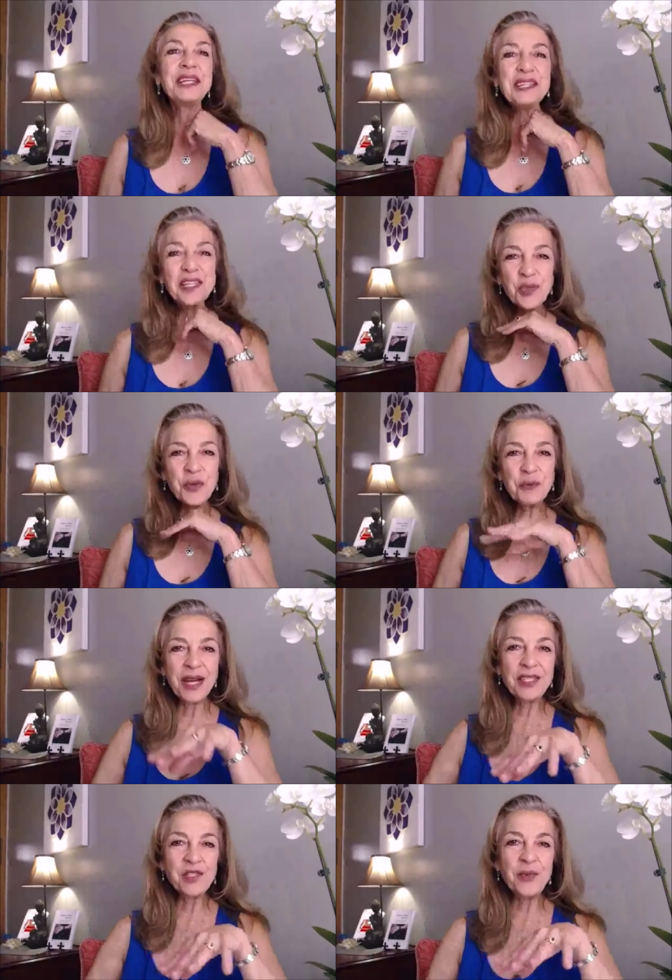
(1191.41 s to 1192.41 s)
This
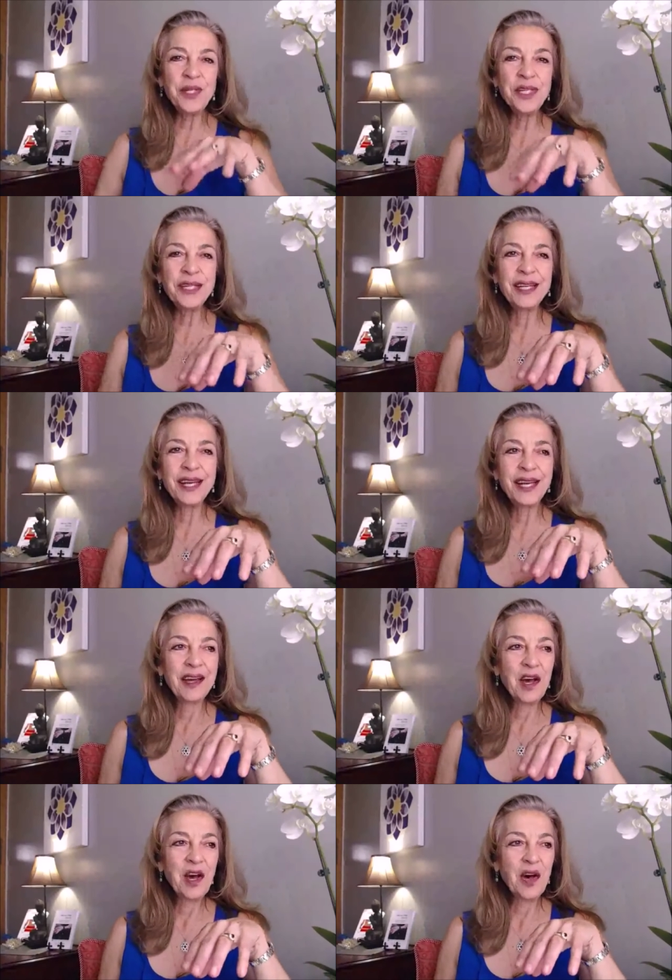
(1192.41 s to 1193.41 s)
reminds me
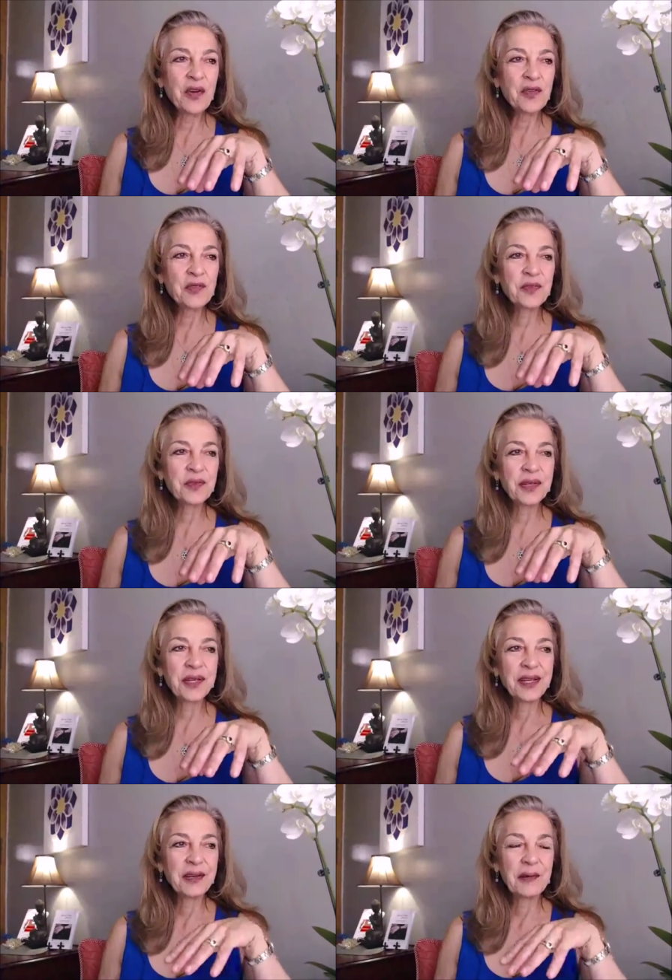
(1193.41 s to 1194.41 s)
of
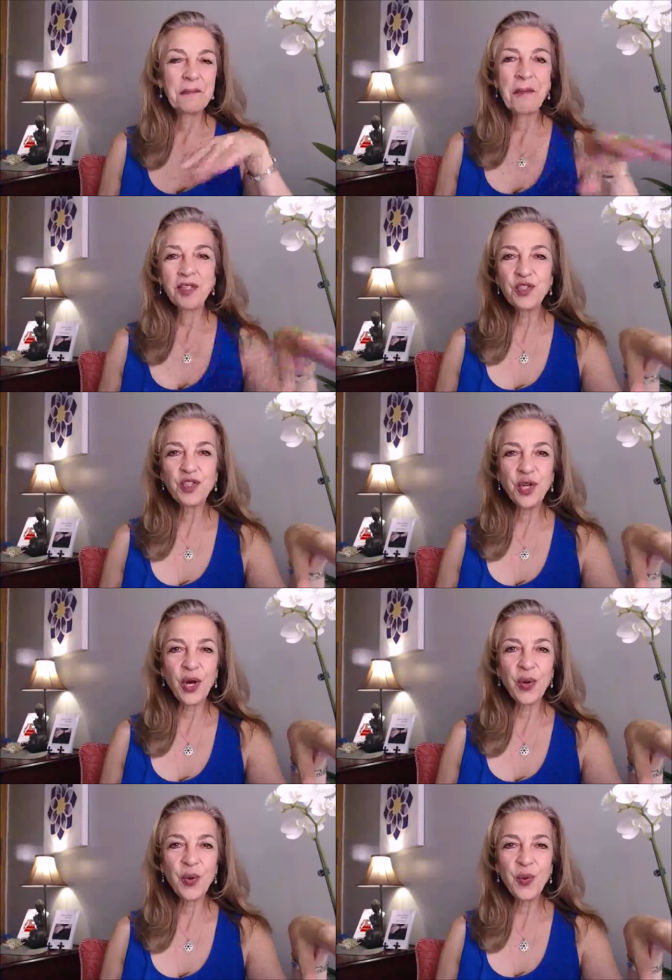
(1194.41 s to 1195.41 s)
months
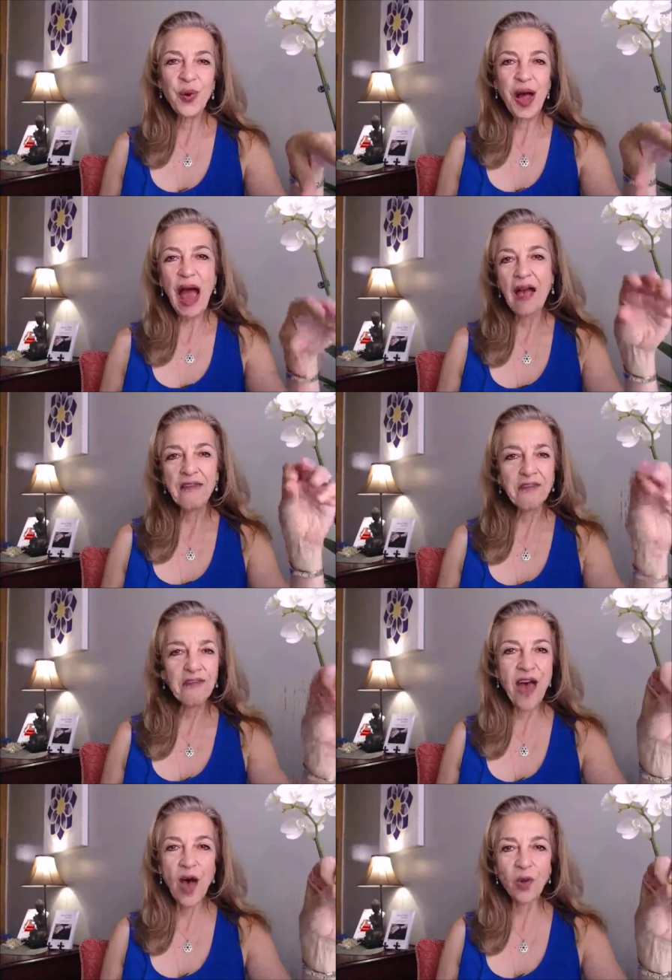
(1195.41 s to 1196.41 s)
ago, I
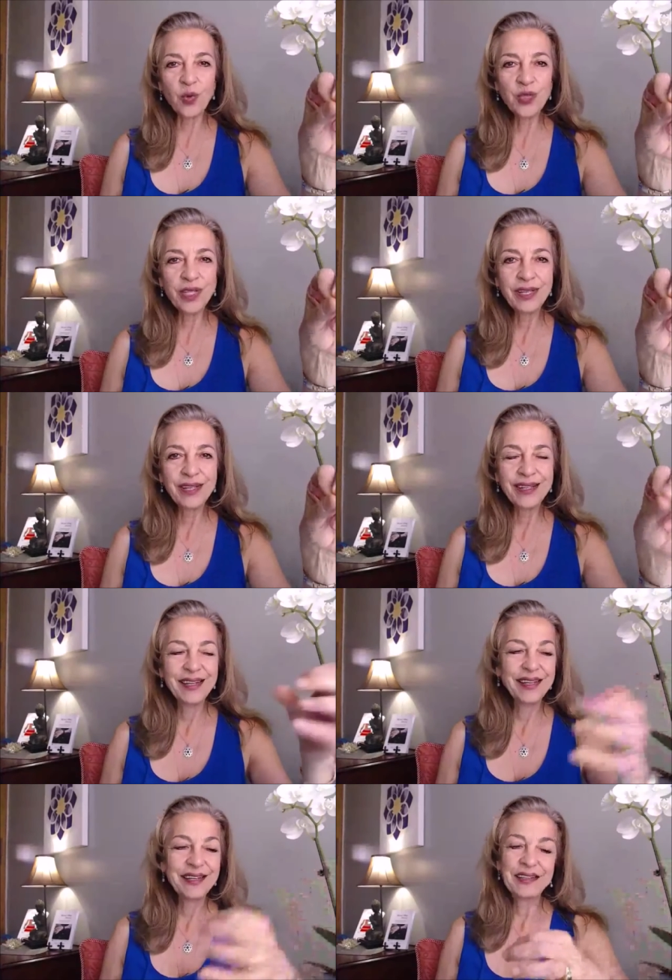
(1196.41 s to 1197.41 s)
found
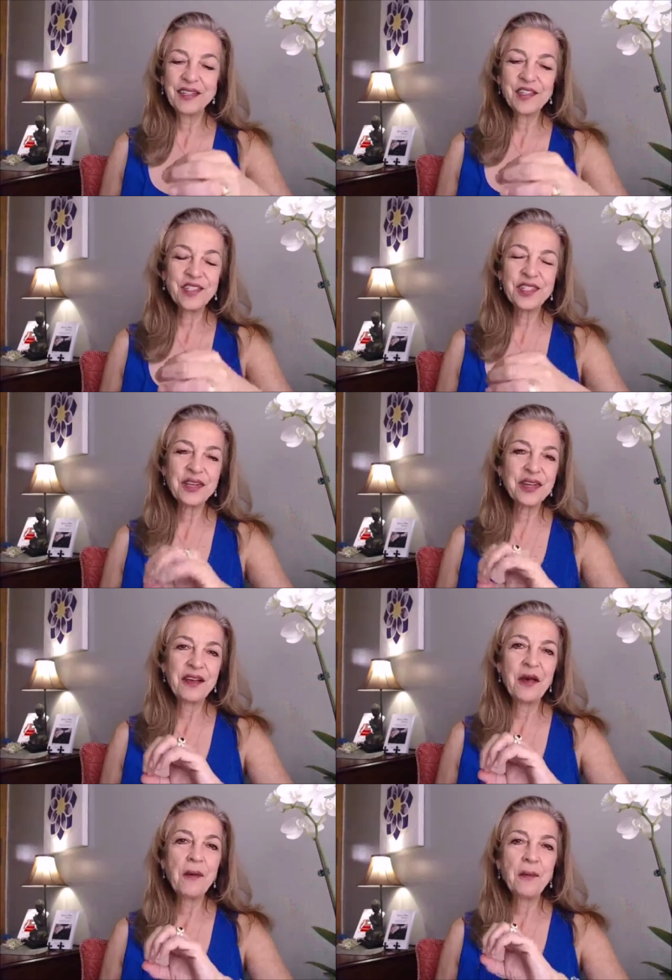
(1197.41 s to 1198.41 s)
this
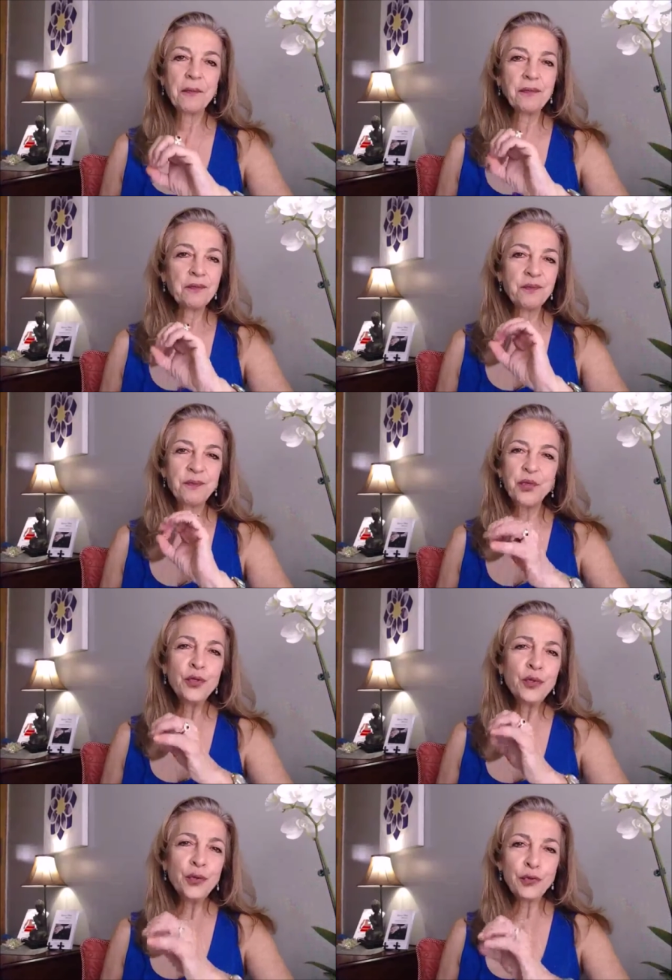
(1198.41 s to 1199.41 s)

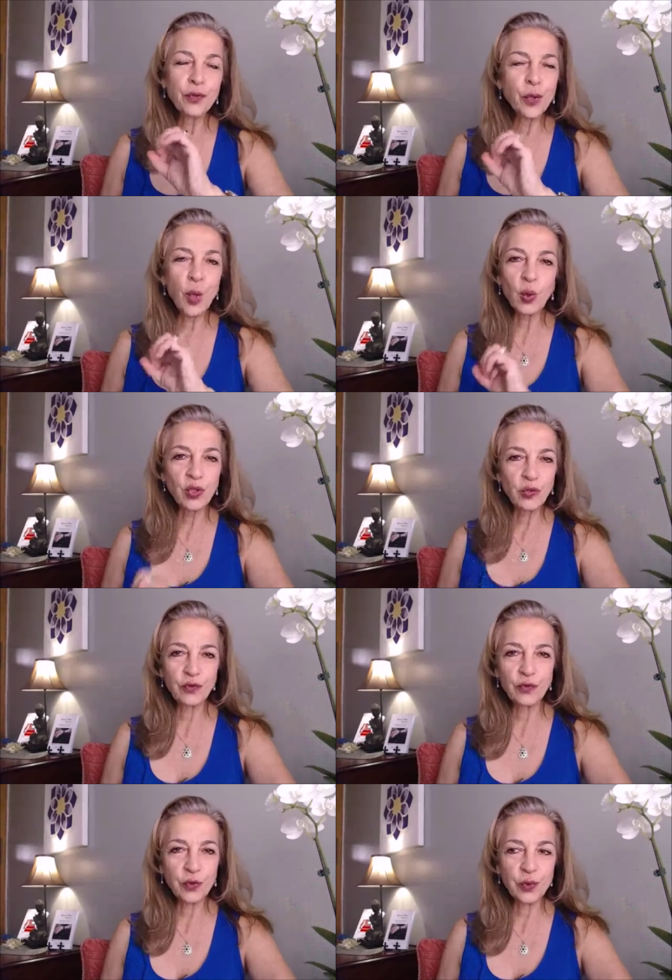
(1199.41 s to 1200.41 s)
beautiful golden
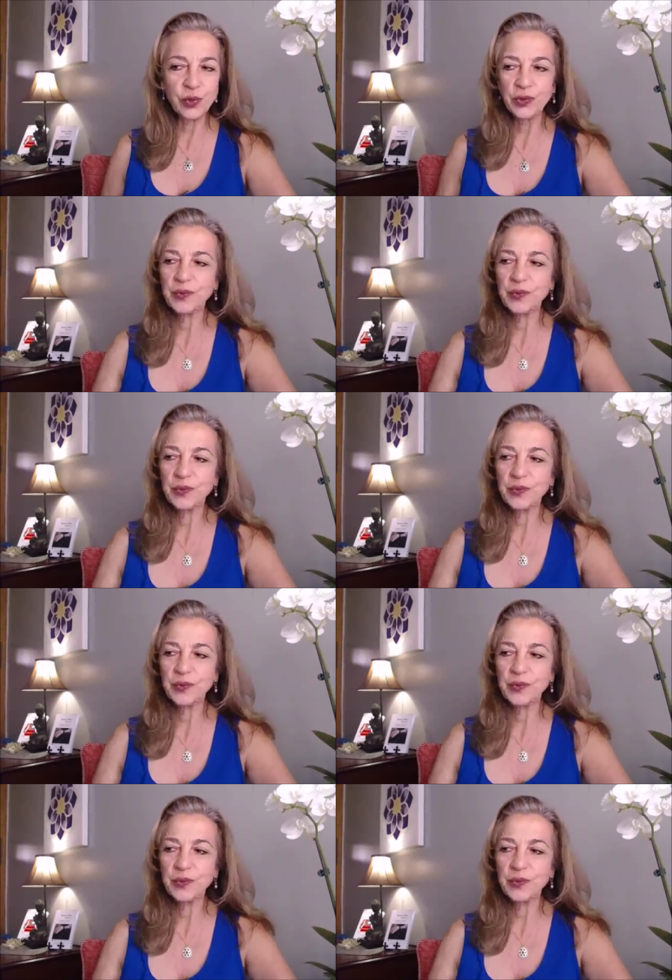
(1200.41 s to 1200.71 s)
fruit.